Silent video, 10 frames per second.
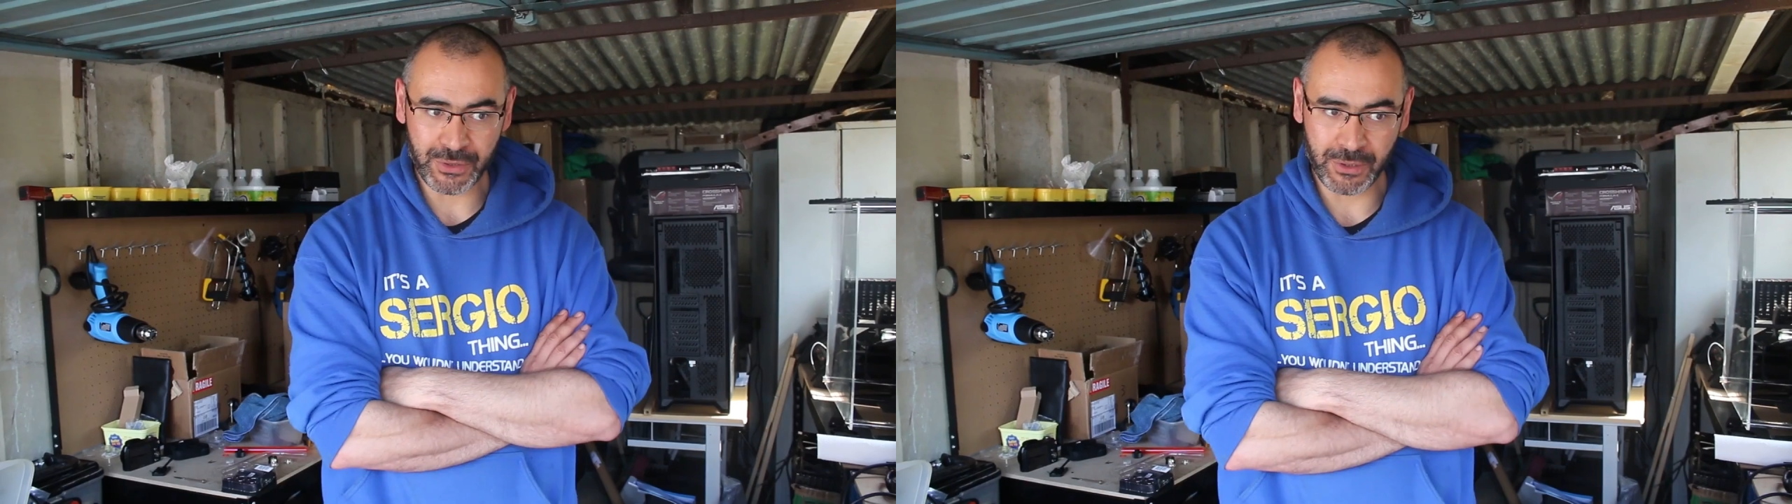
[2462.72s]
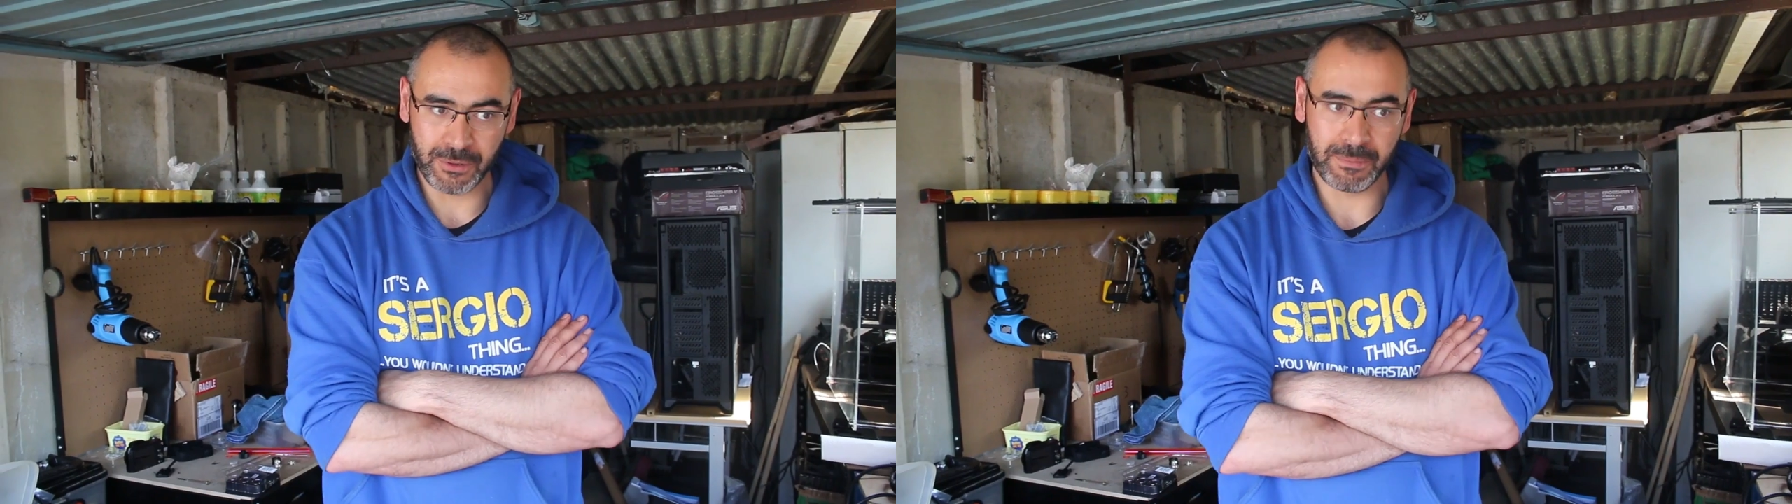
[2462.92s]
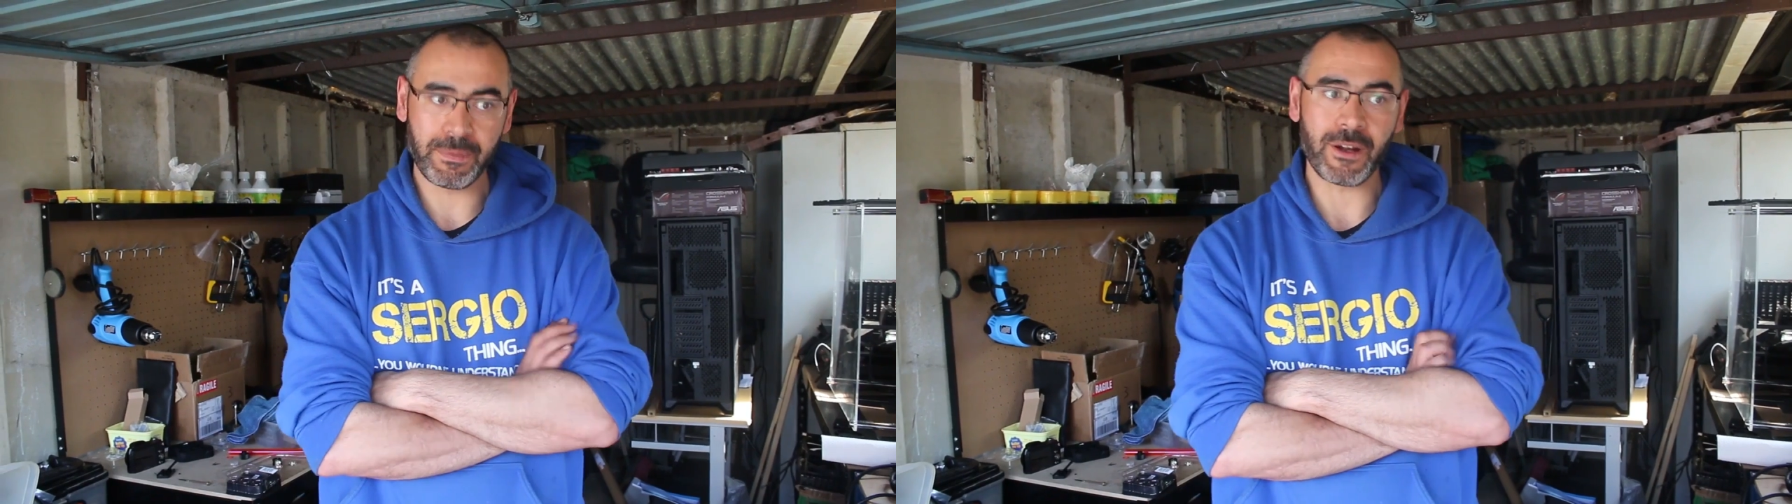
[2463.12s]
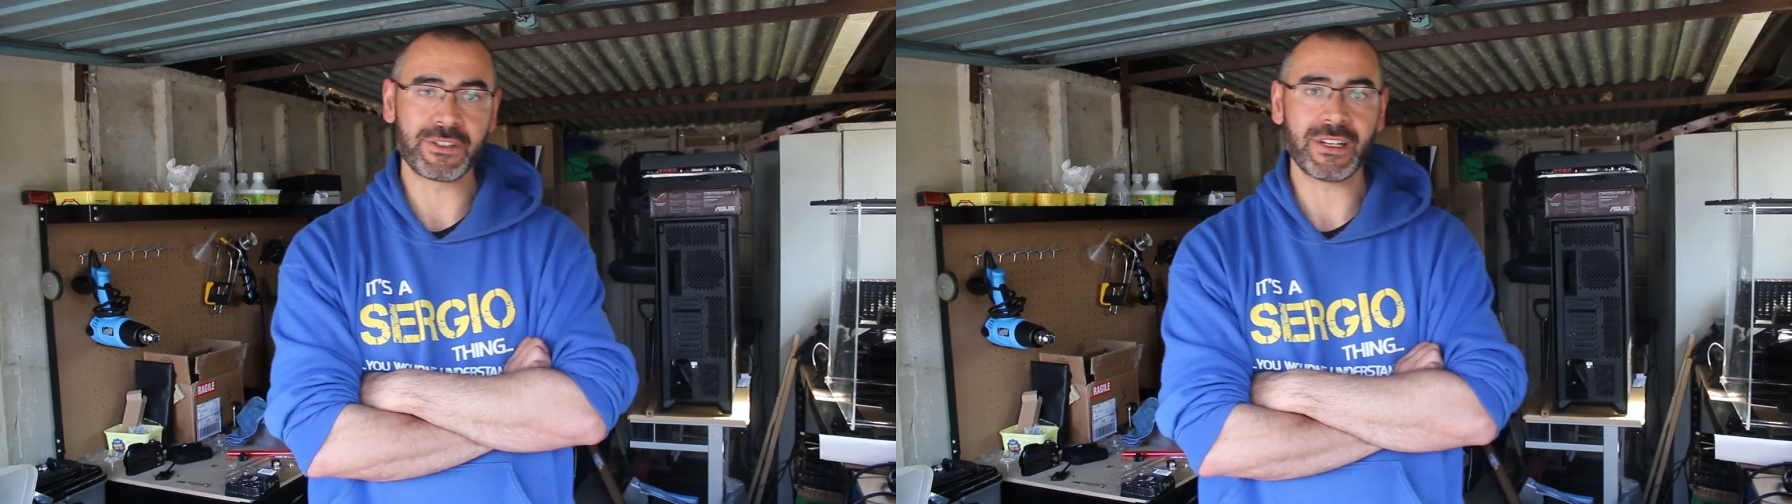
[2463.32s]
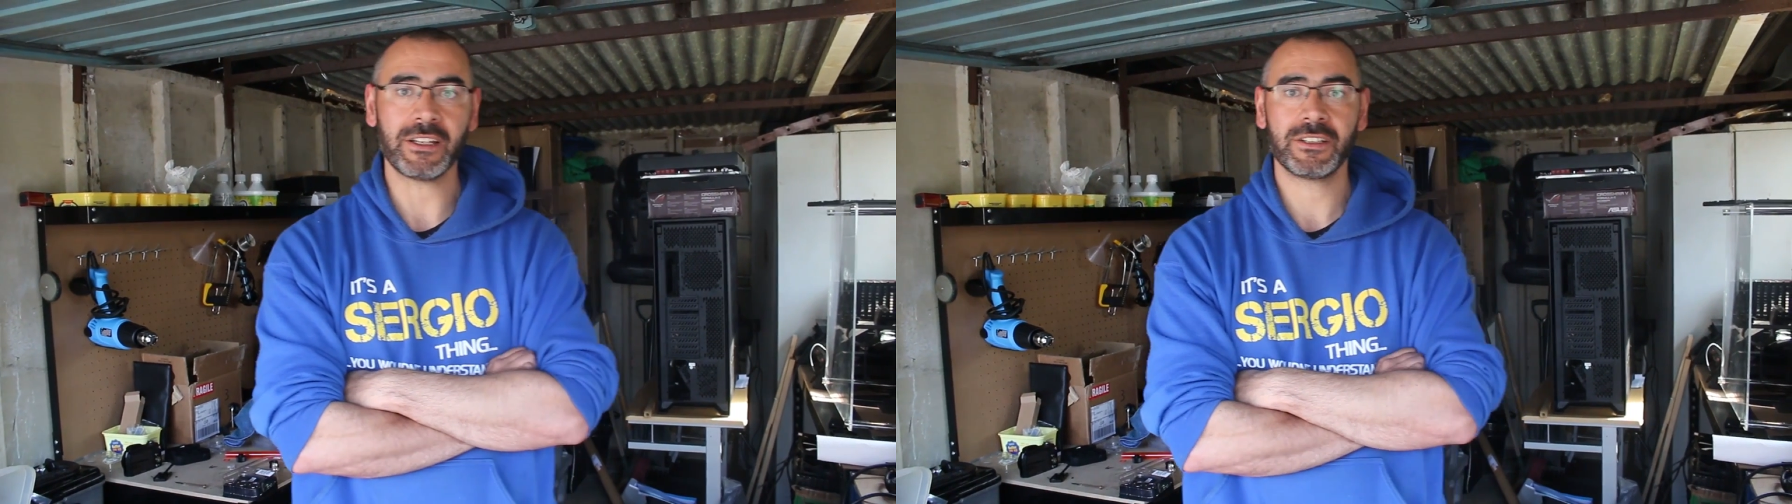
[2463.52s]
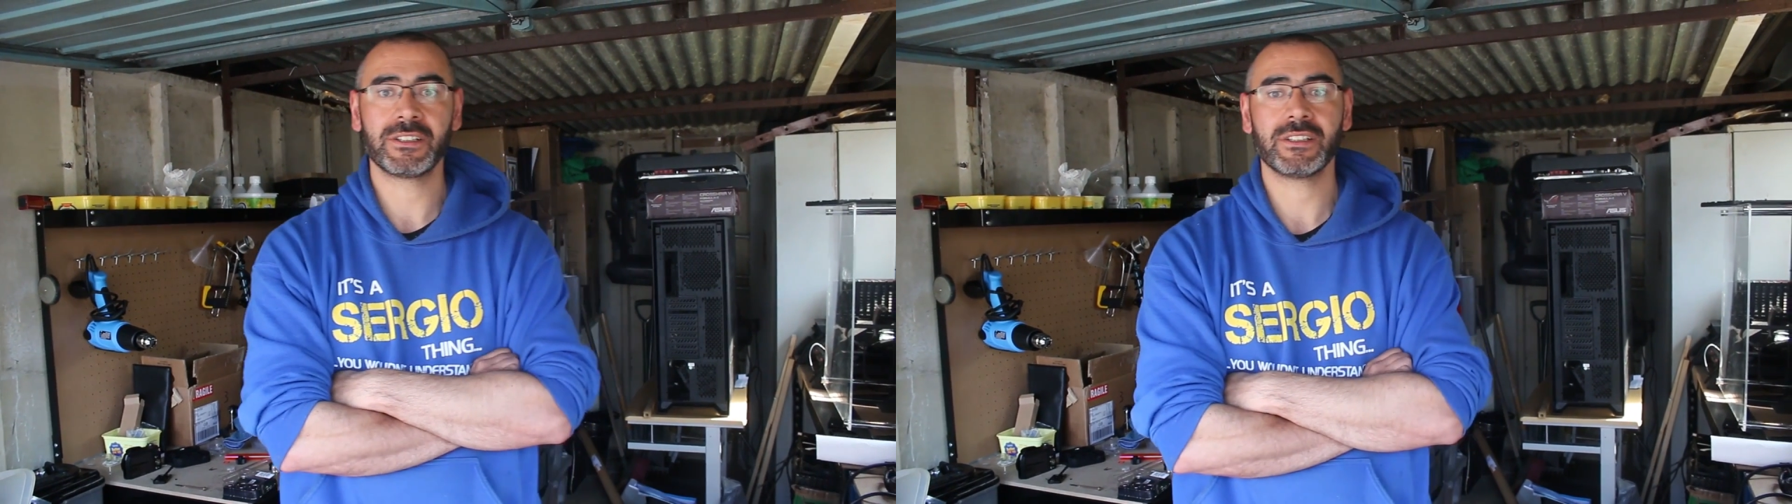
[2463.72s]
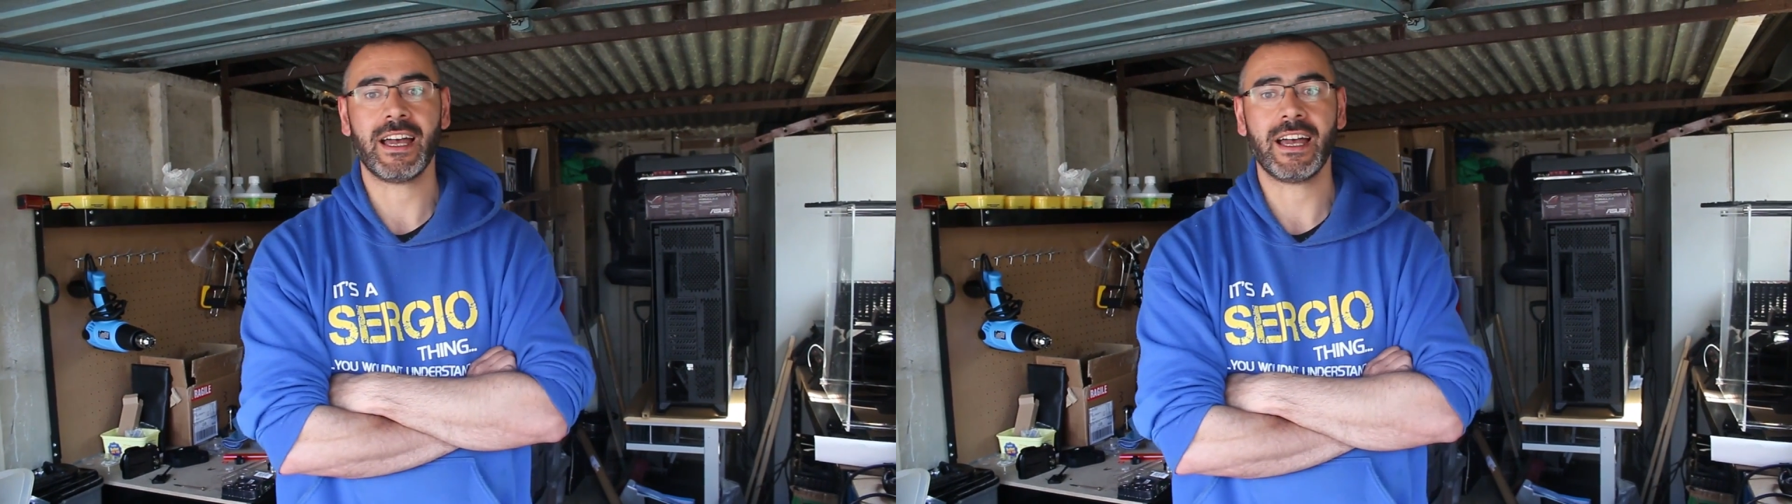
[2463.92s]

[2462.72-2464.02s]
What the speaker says: 2 projects,